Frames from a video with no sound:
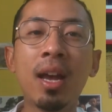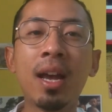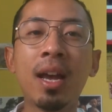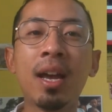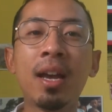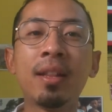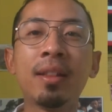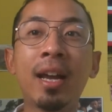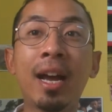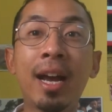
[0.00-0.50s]

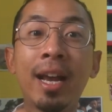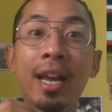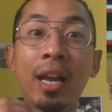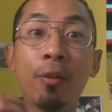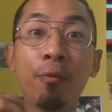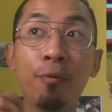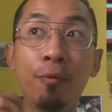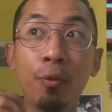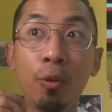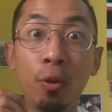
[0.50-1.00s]
and I
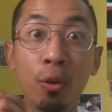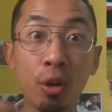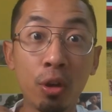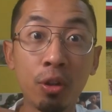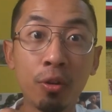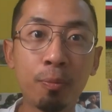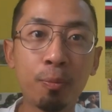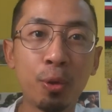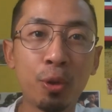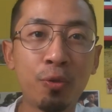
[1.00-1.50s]
have a
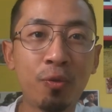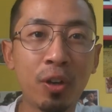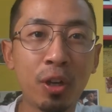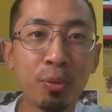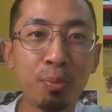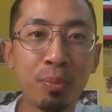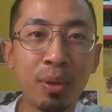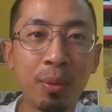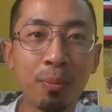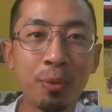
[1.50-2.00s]
lot of
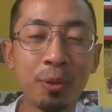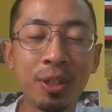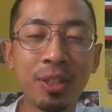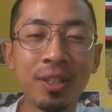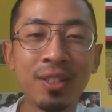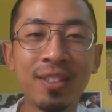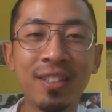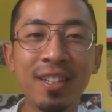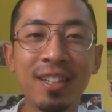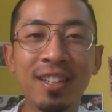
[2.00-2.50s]
profound
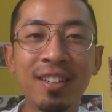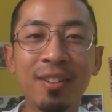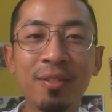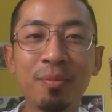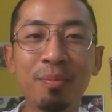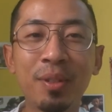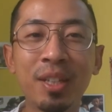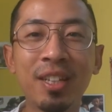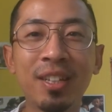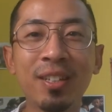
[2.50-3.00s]
memories there
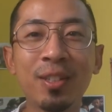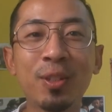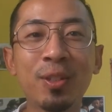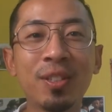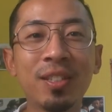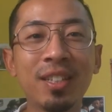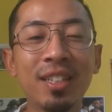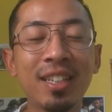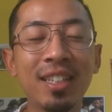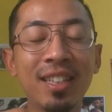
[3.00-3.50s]

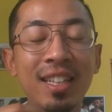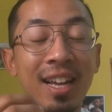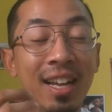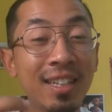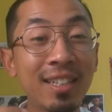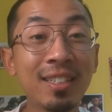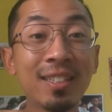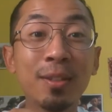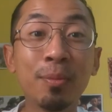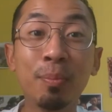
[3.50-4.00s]
because
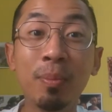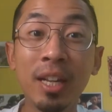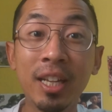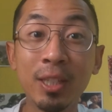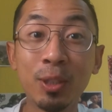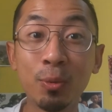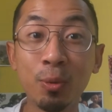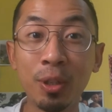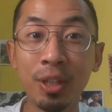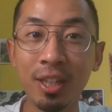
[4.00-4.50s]
that is the
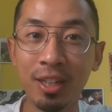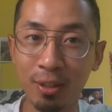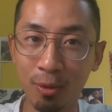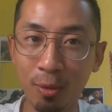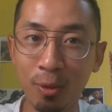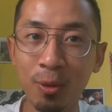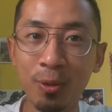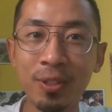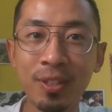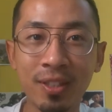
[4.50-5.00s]
place where it
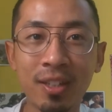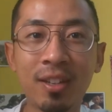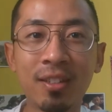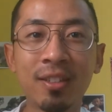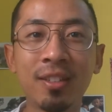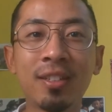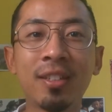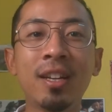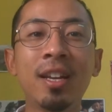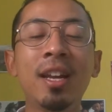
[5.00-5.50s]
all
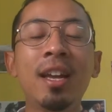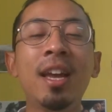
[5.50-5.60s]
started.